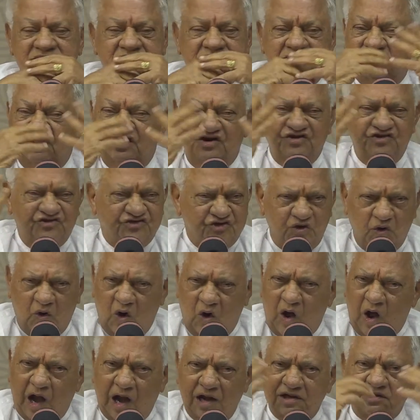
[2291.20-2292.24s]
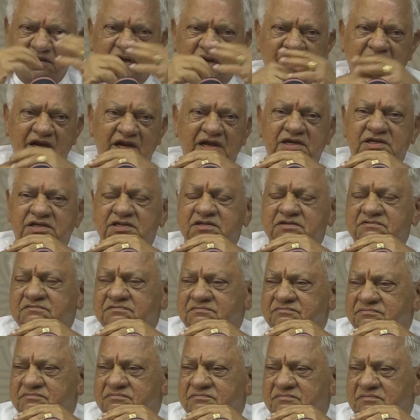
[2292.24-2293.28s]
There is no alternative.
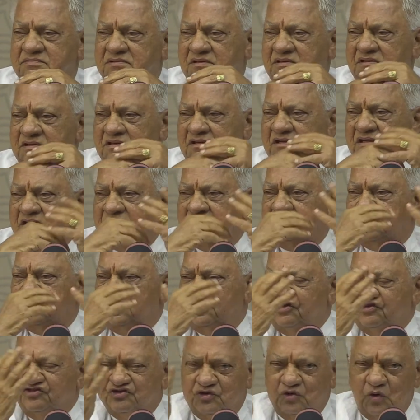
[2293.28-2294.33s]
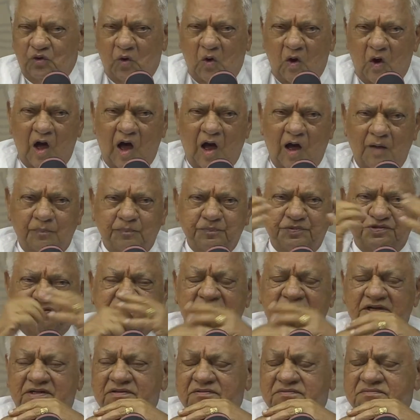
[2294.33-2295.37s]
There is no
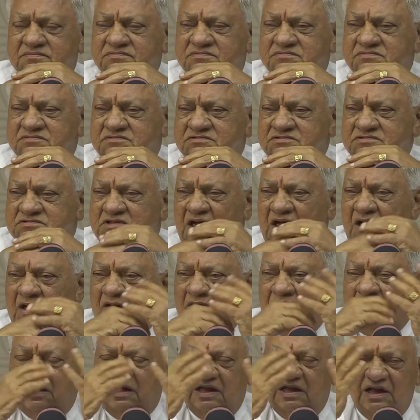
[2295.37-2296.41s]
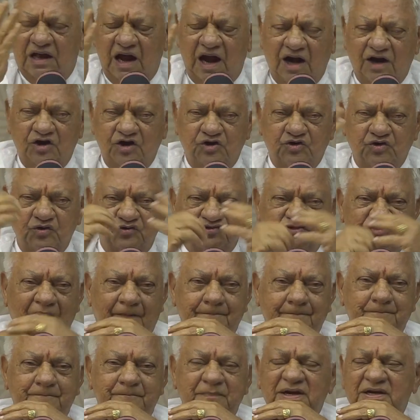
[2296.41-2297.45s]
option. He had to
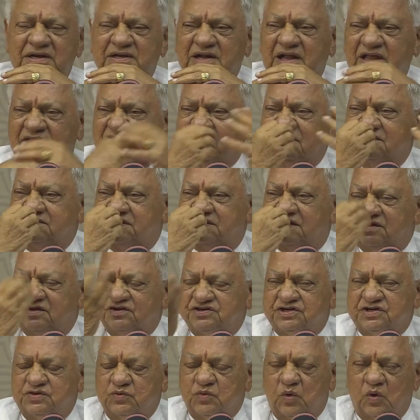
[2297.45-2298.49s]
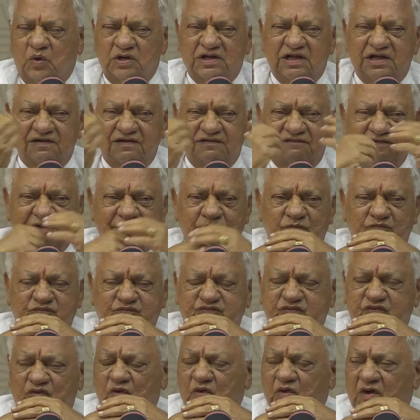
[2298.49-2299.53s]
submit, otherwise she won't give him
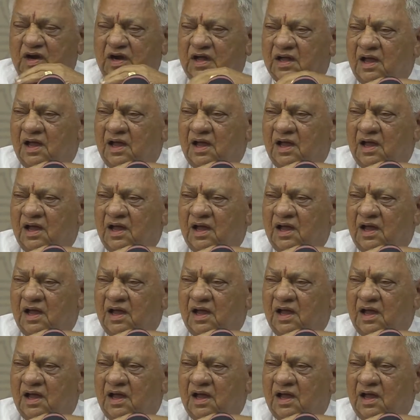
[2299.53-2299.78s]
food.